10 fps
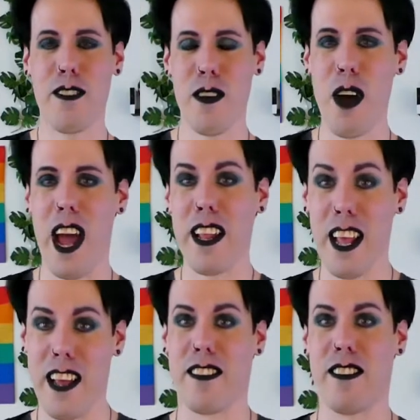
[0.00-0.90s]
to where it
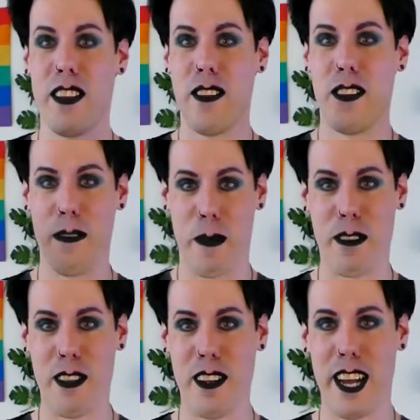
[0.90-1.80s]
is. You've probably
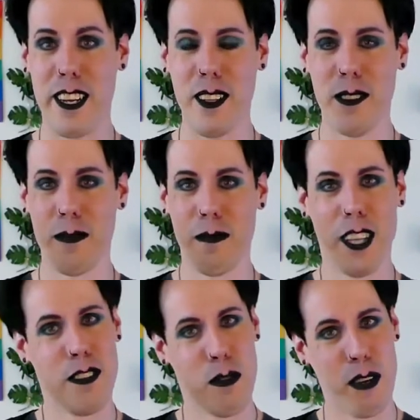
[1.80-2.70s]
seen the title.
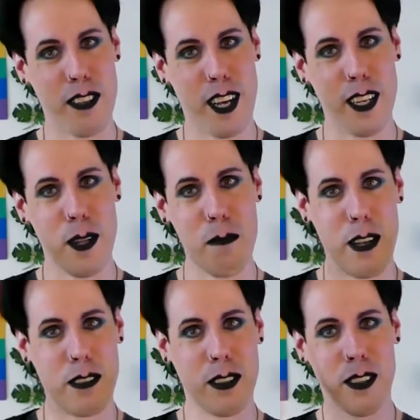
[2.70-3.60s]
It's a weird title,
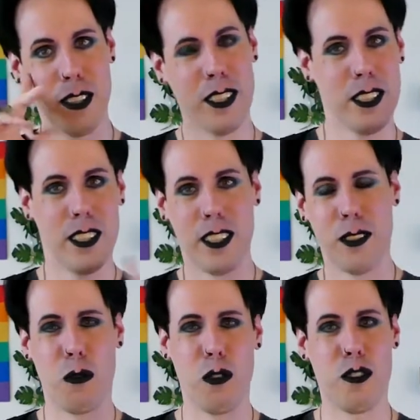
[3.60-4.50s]
but
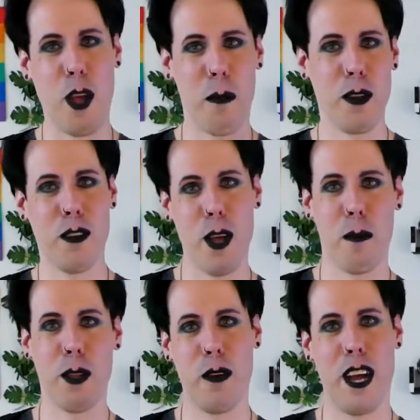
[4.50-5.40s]

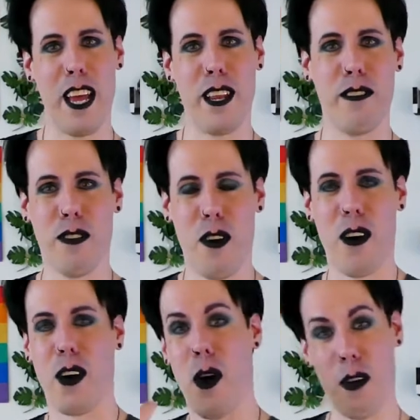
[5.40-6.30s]
WW84,
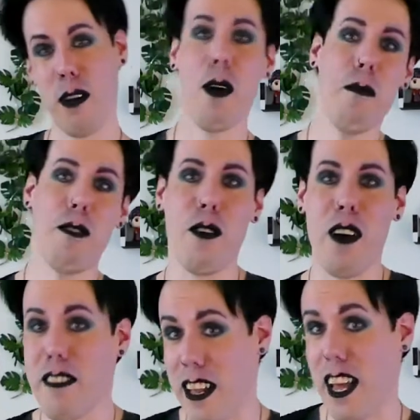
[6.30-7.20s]
or 112
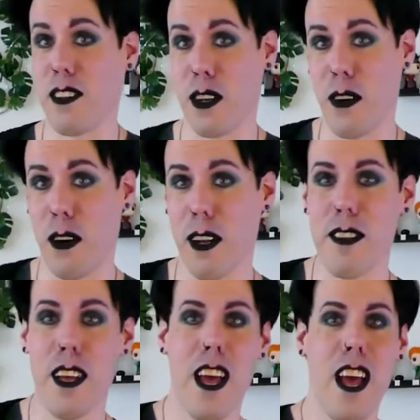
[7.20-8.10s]
as I like to call
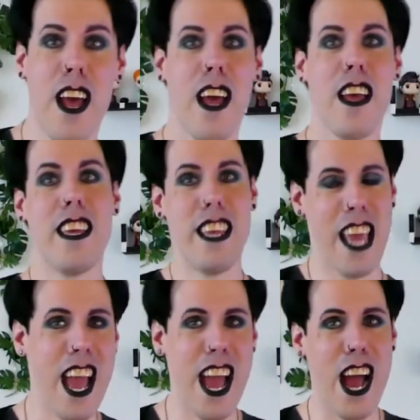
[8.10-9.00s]
it.
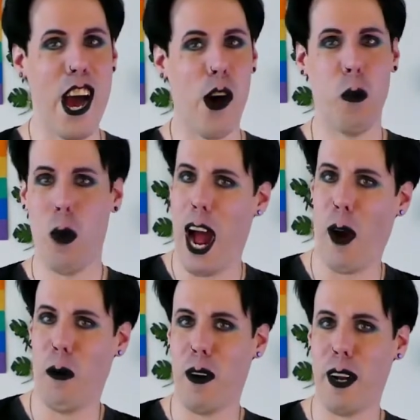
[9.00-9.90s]
Yeah,
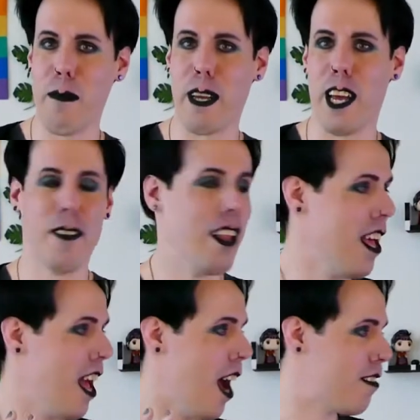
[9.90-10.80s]
wow, where to begin?
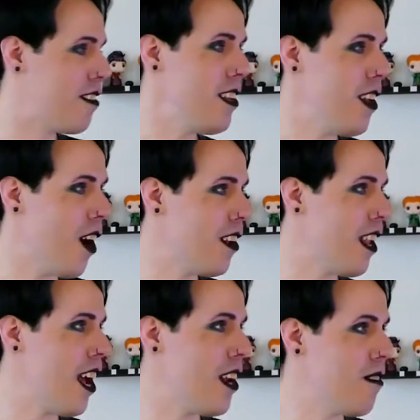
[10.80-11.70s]
I've seen the
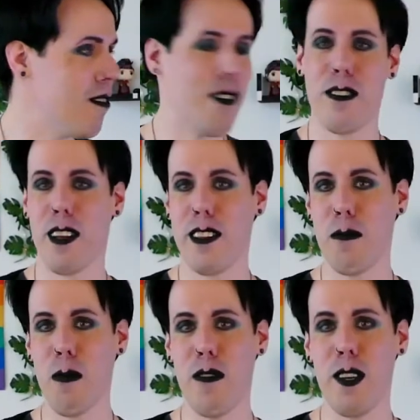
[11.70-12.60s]
online reviews on
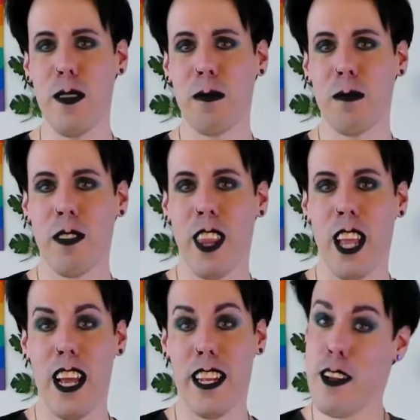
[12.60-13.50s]
this movie.
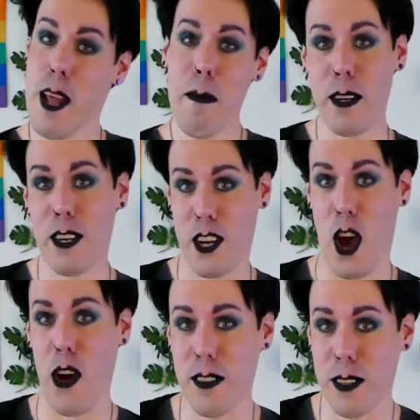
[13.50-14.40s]
They've not been
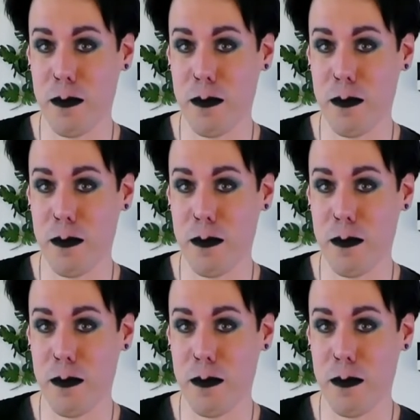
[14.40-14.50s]
good.